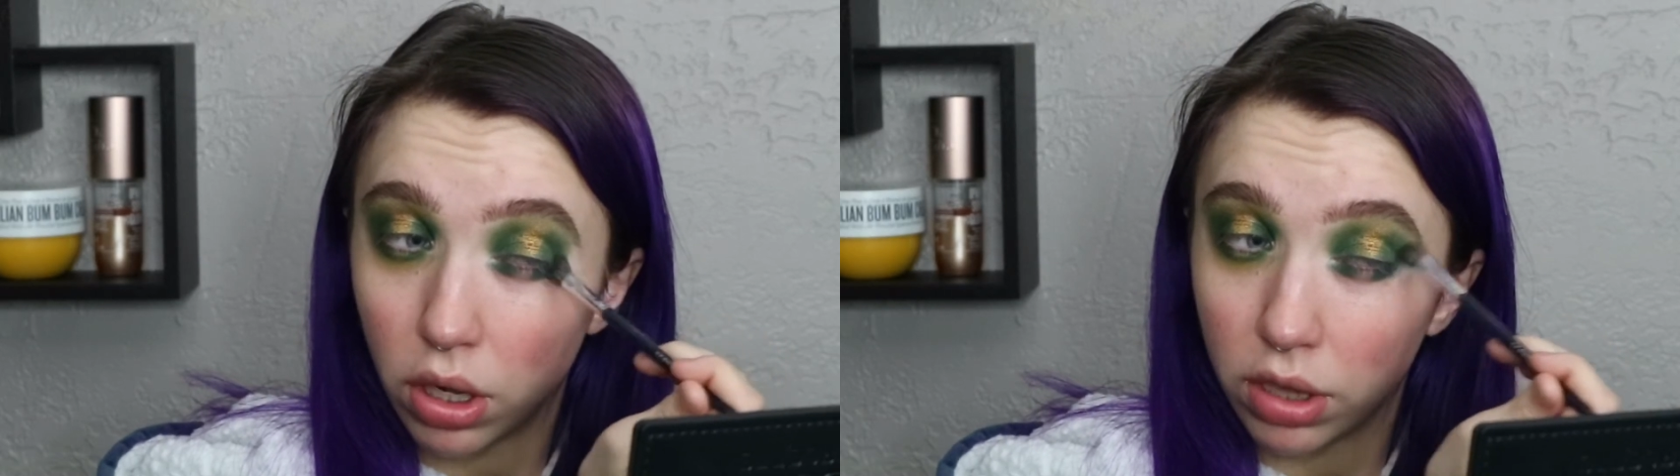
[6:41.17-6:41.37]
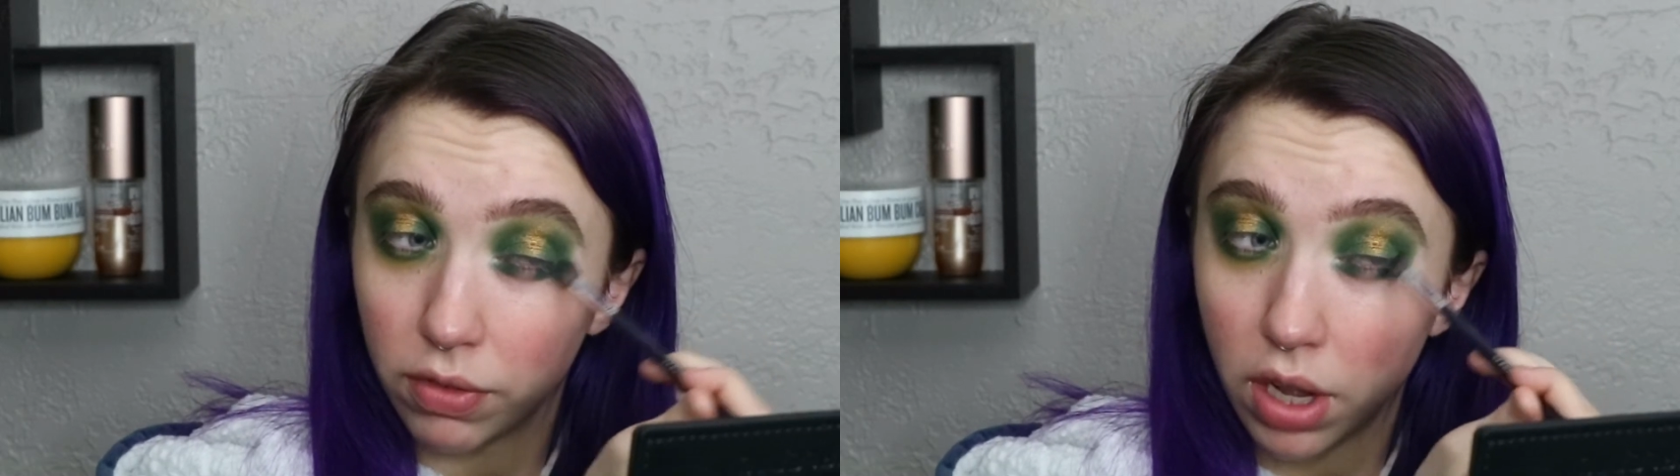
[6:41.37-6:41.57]

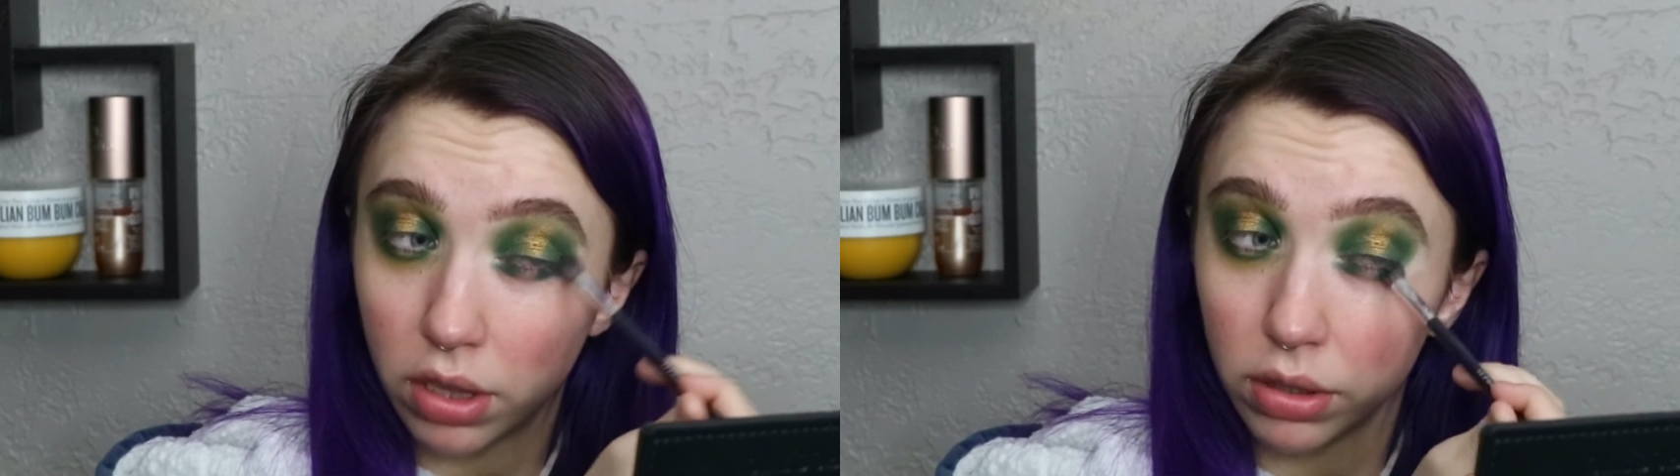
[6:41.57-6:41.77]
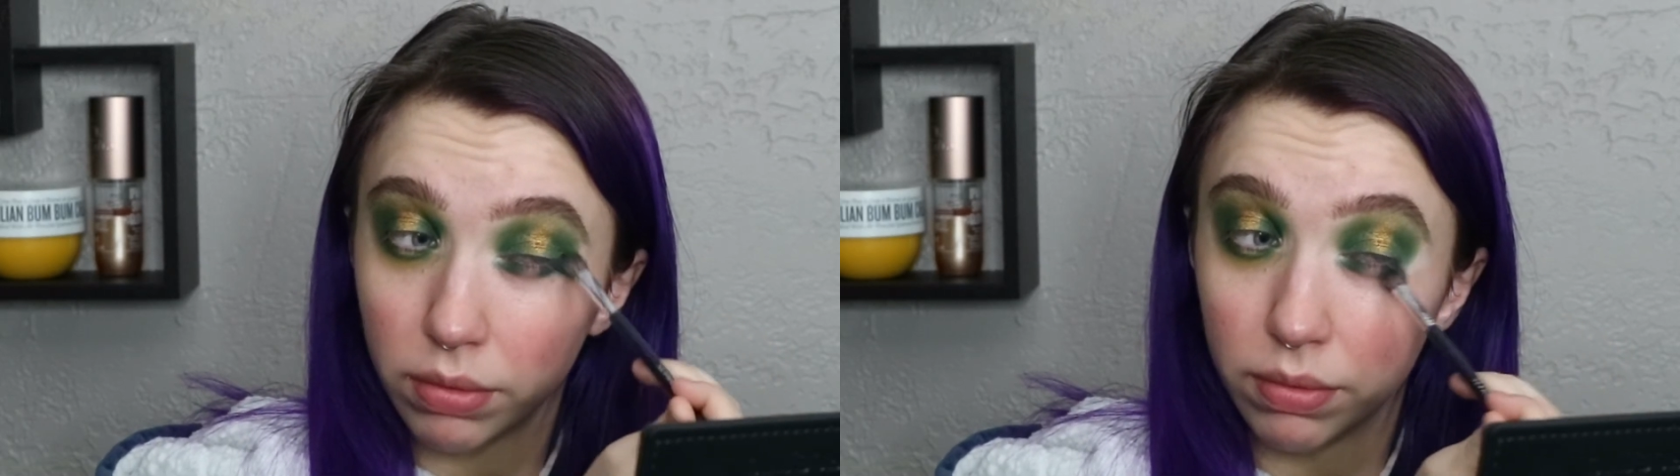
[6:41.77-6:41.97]
olive
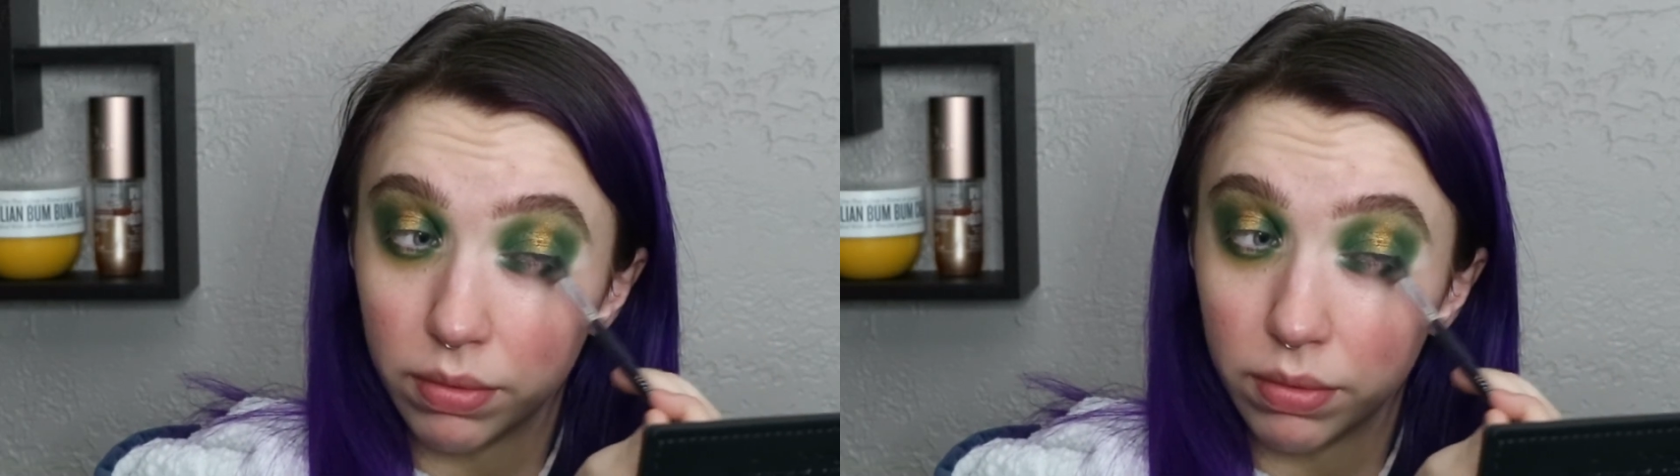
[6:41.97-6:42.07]
color.